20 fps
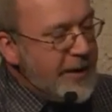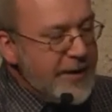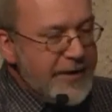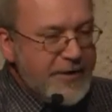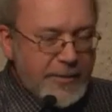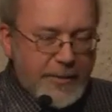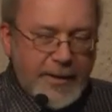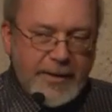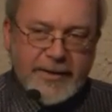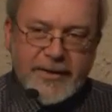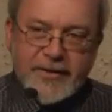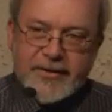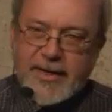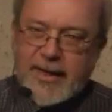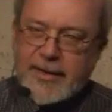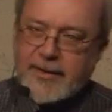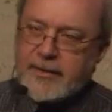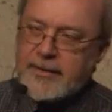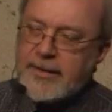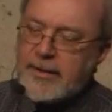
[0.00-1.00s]
need to
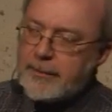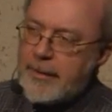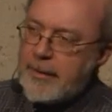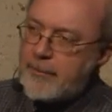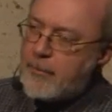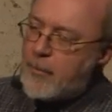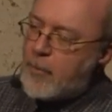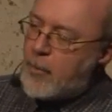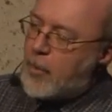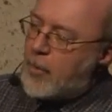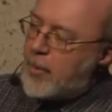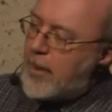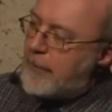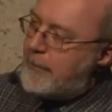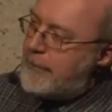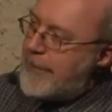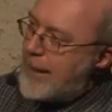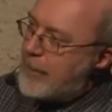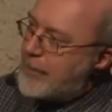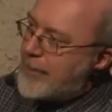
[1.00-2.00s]
understand a little bit more
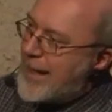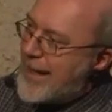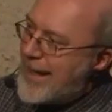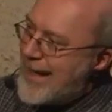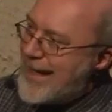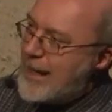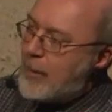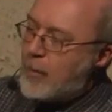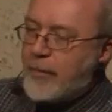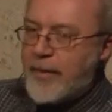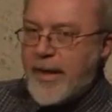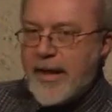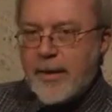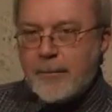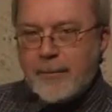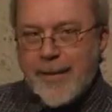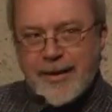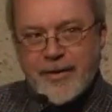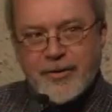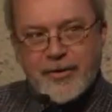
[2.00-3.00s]
about how they
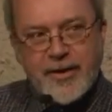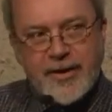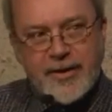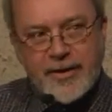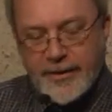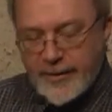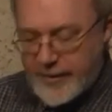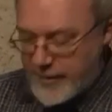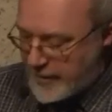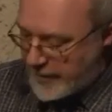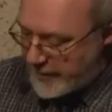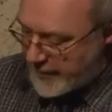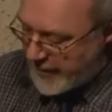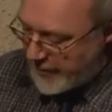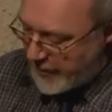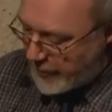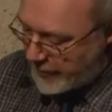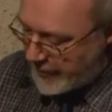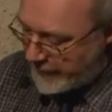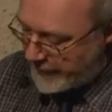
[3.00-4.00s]
imagined the
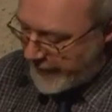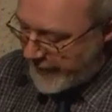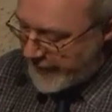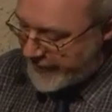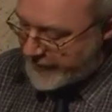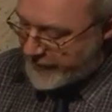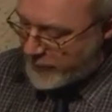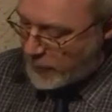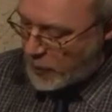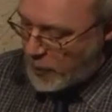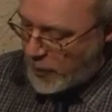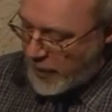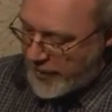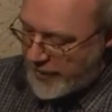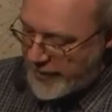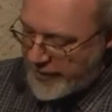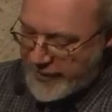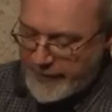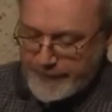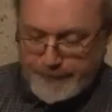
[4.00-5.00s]
universe to
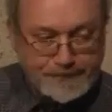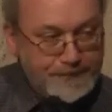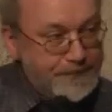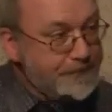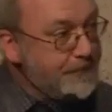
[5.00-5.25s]
work.